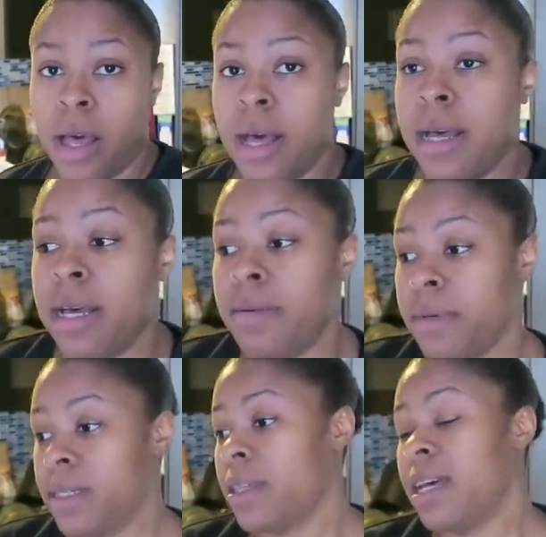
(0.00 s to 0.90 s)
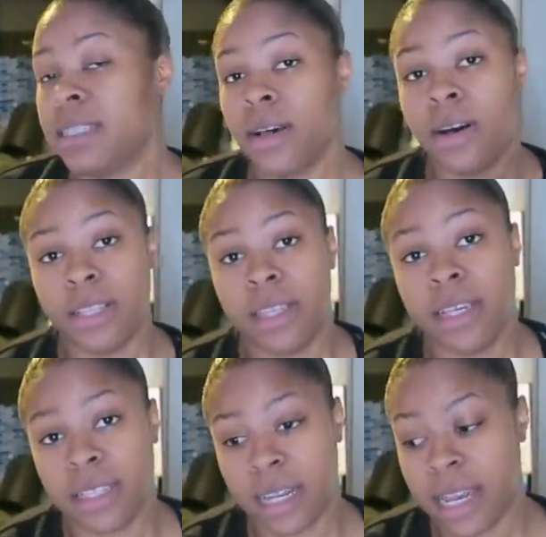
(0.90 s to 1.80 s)
So that's all the
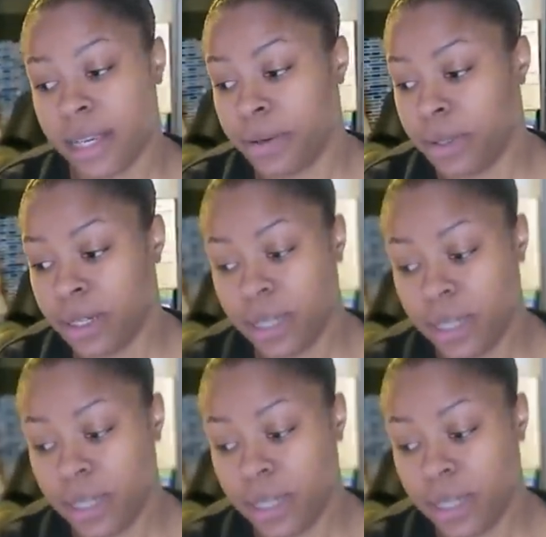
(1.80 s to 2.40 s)
things that I cook.